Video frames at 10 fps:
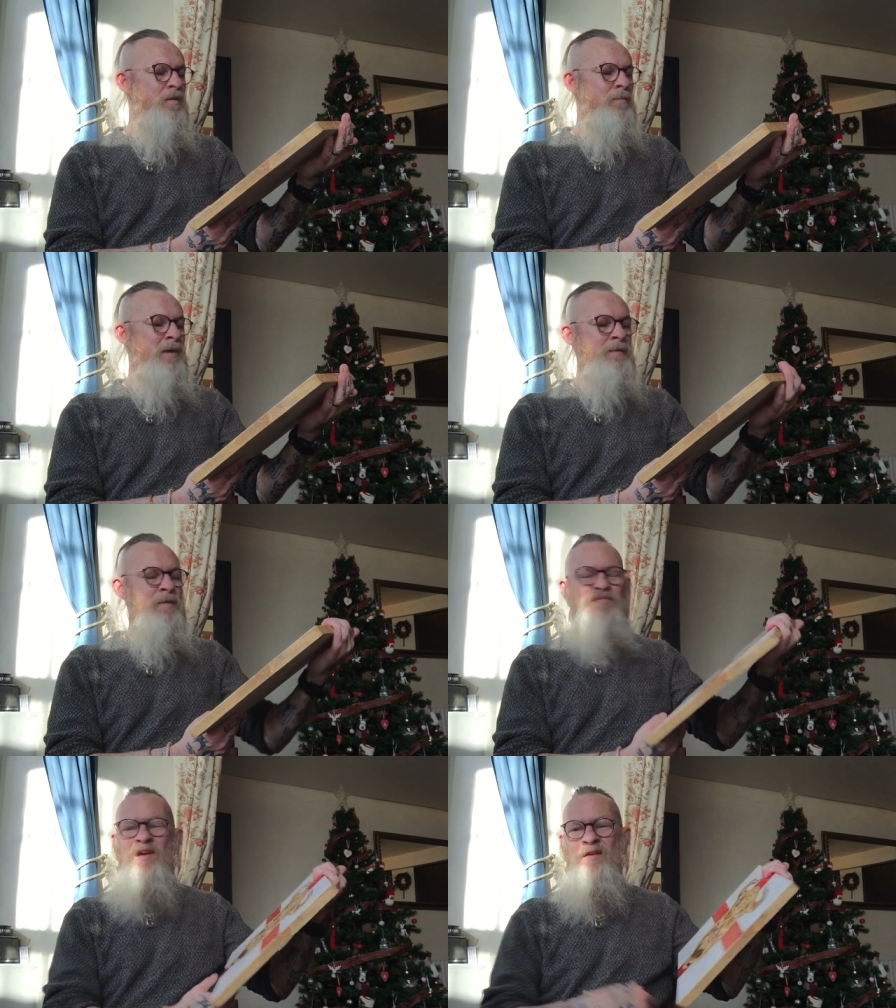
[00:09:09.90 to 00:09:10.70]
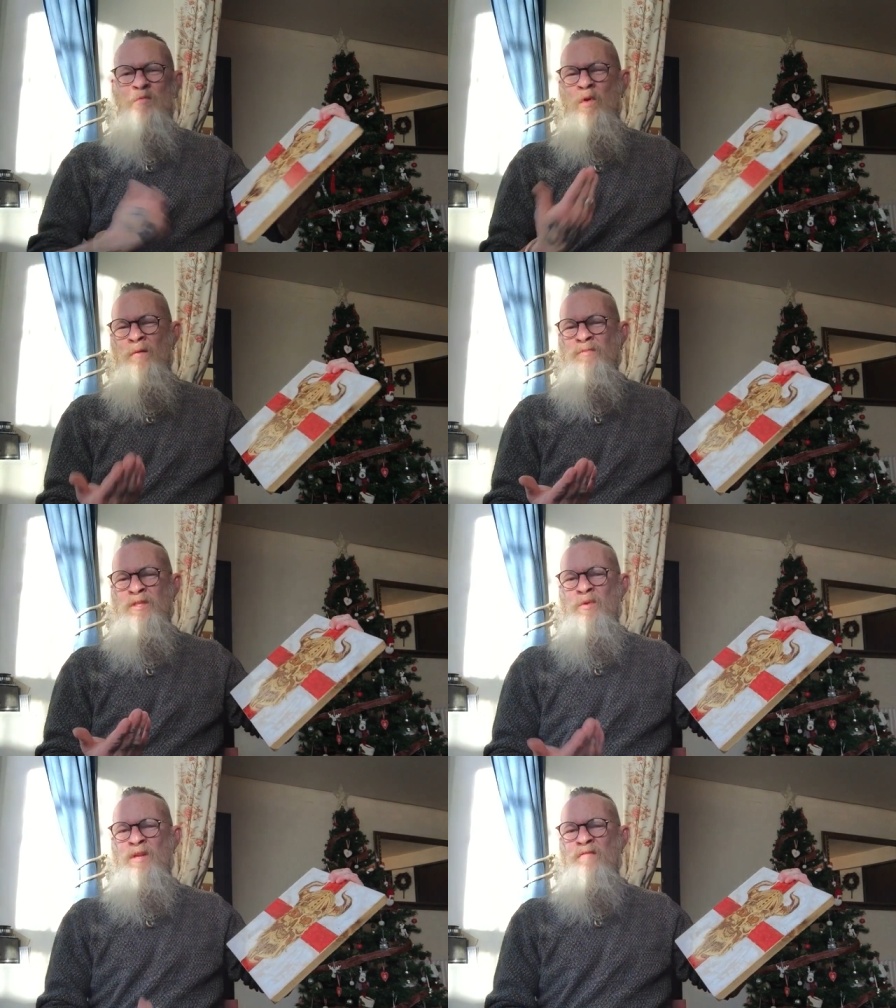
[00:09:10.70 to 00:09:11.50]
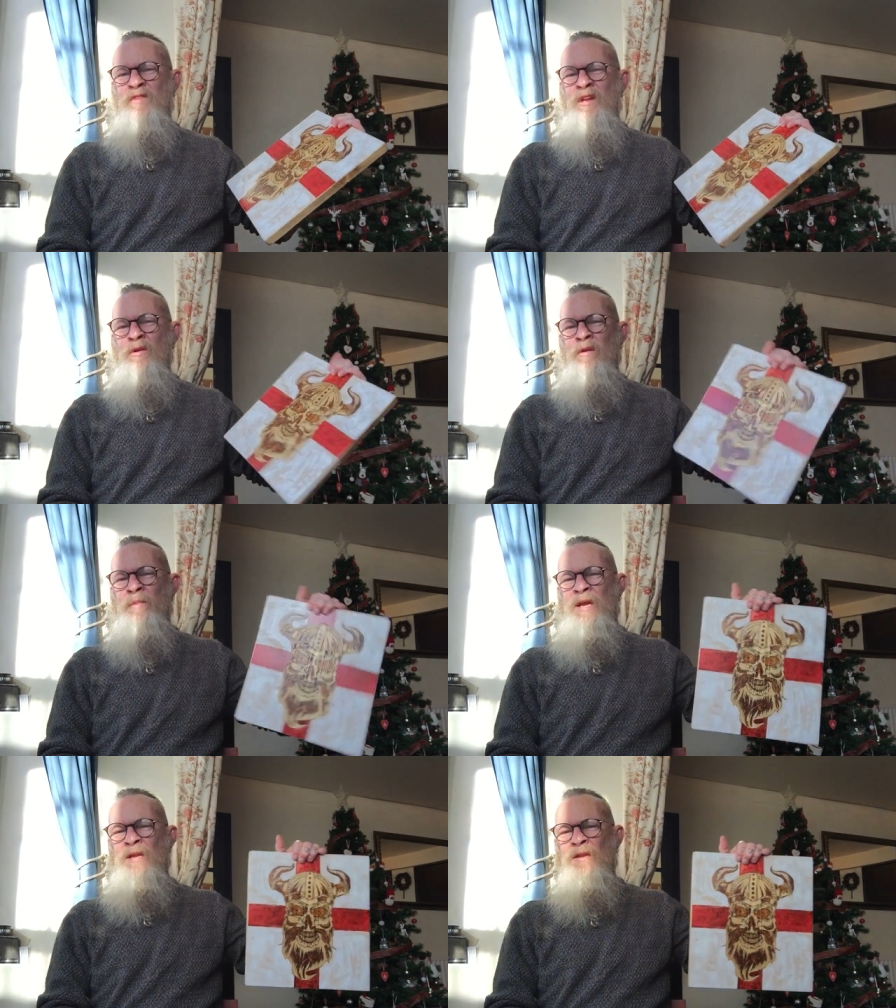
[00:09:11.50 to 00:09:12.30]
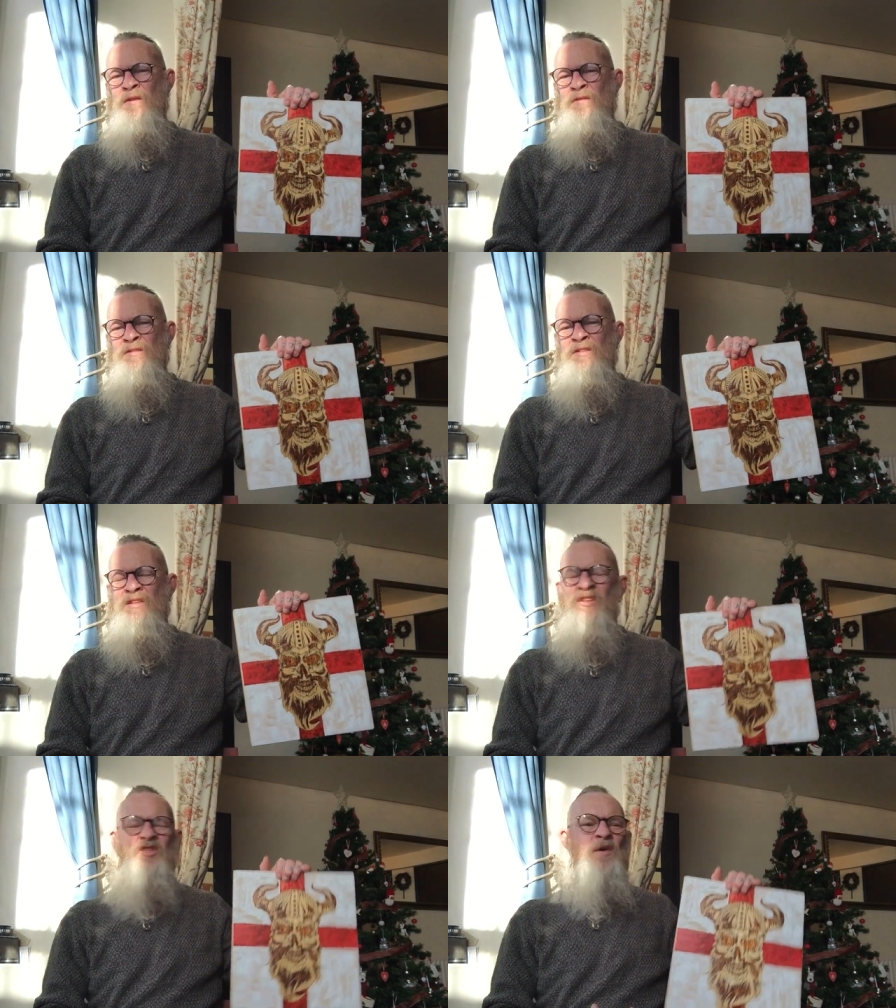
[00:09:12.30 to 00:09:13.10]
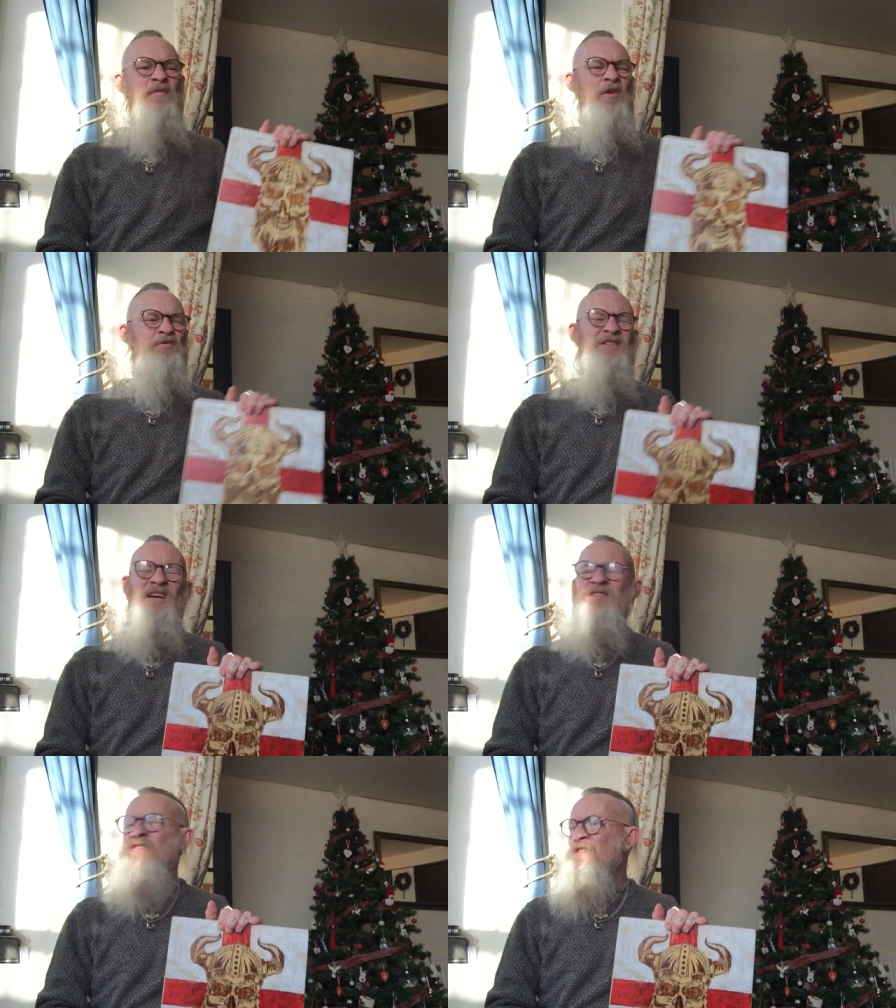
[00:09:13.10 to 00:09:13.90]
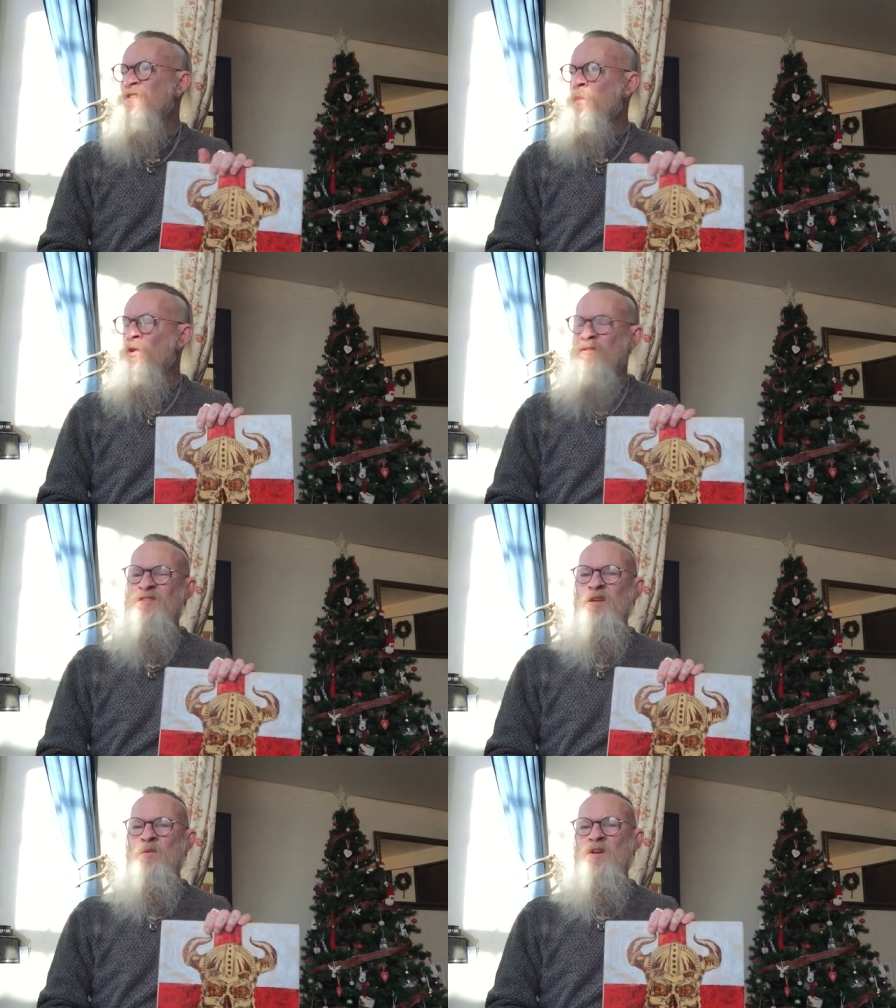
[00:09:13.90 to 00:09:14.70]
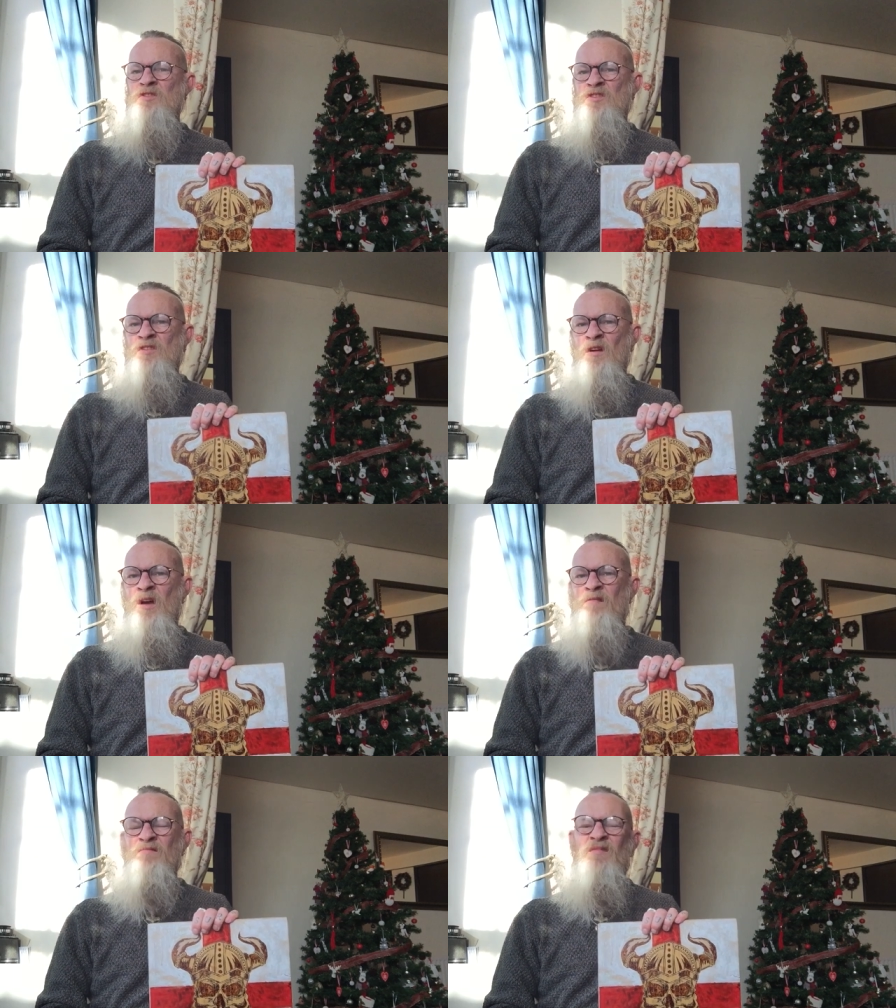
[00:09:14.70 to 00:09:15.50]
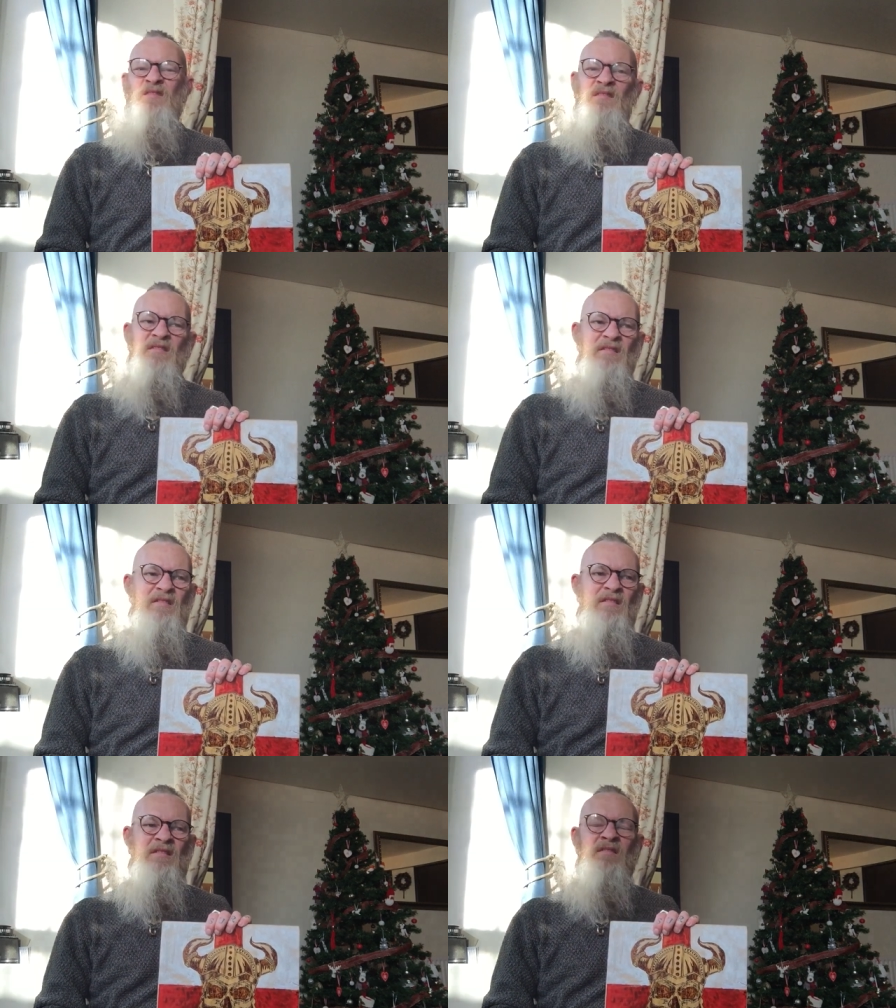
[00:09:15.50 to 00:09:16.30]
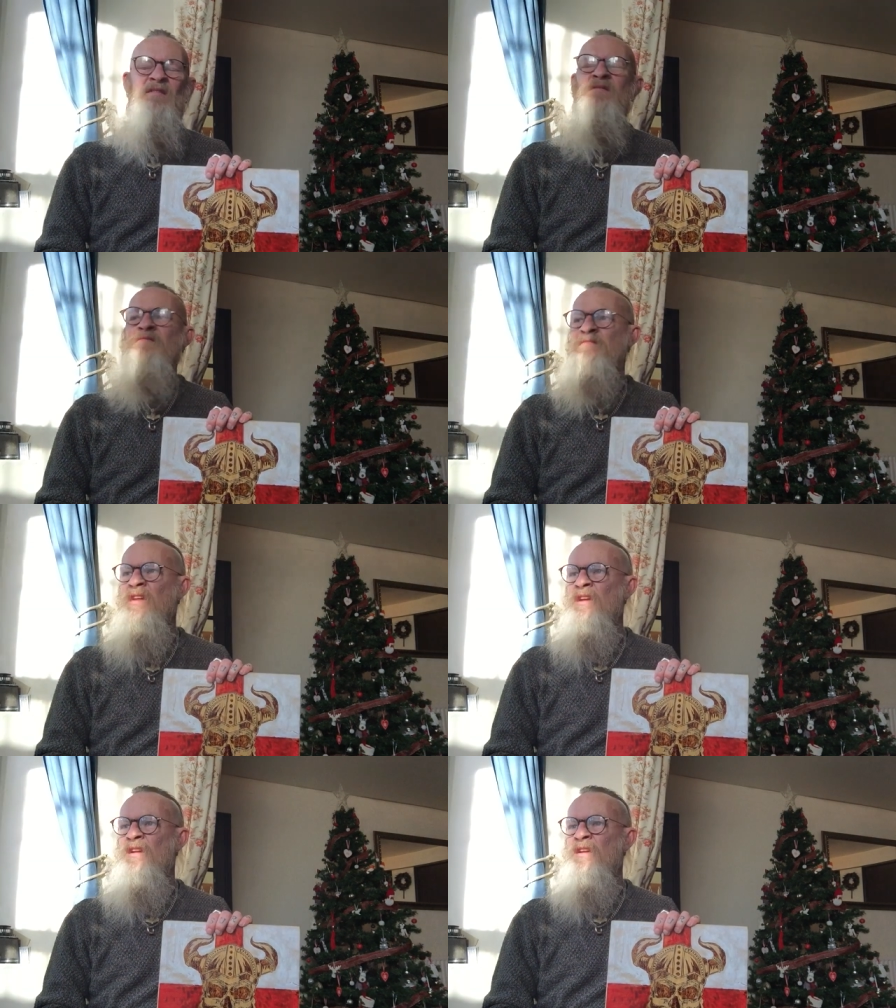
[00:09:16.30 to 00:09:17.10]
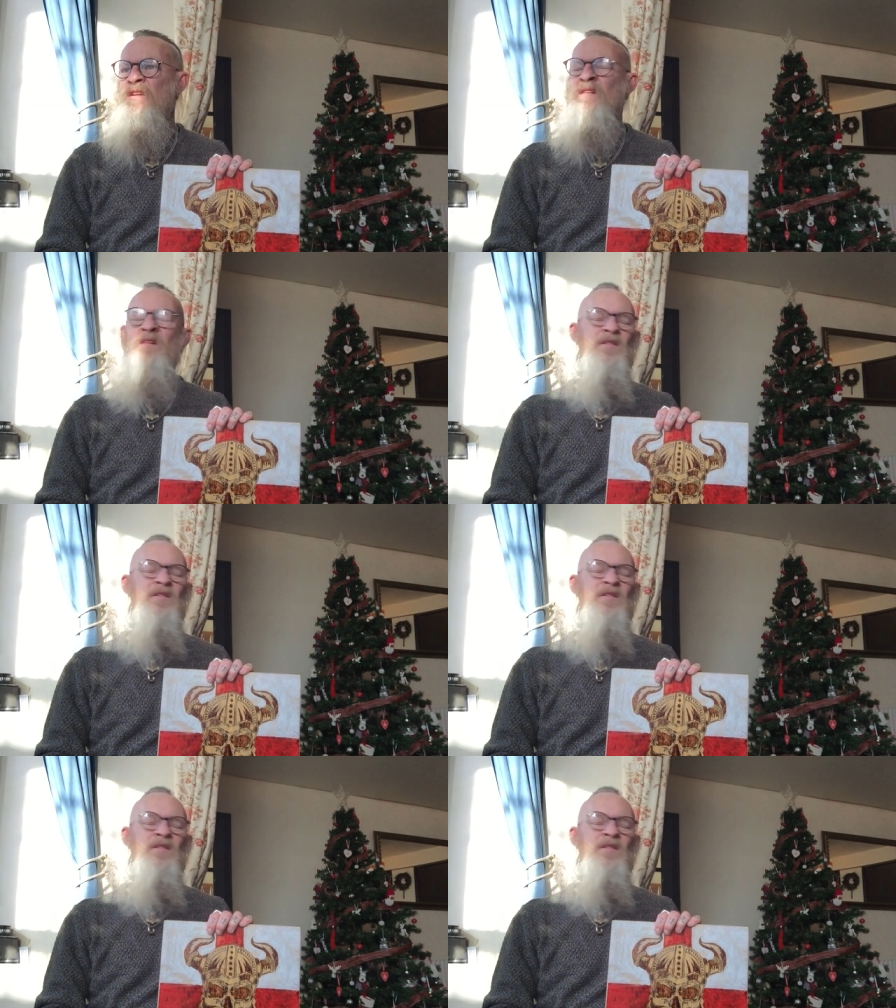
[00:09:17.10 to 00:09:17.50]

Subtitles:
made me proud of what I'm doing, if you know what I mean. And because you have those days of despondency where you're just like, really?